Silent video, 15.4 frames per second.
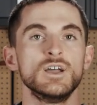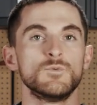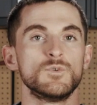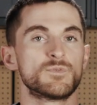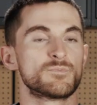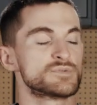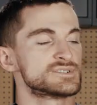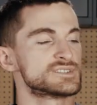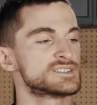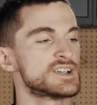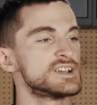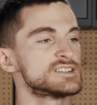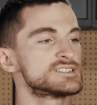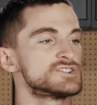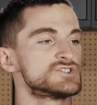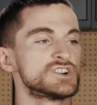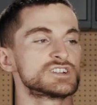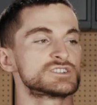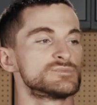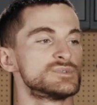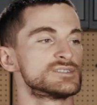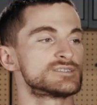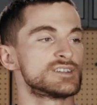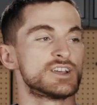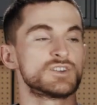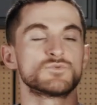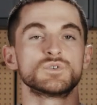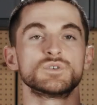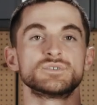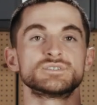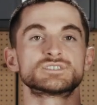with precise adjustments
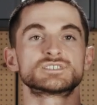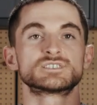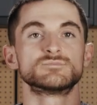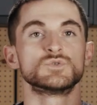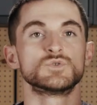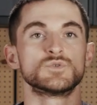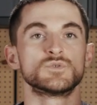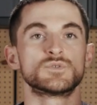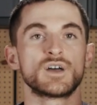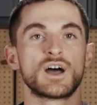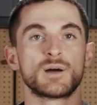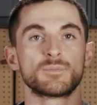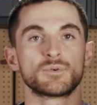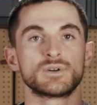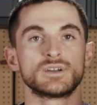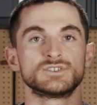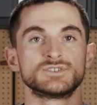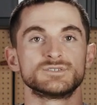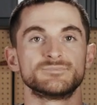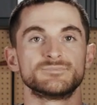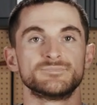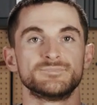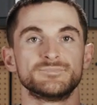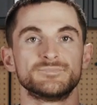and really smooth operation.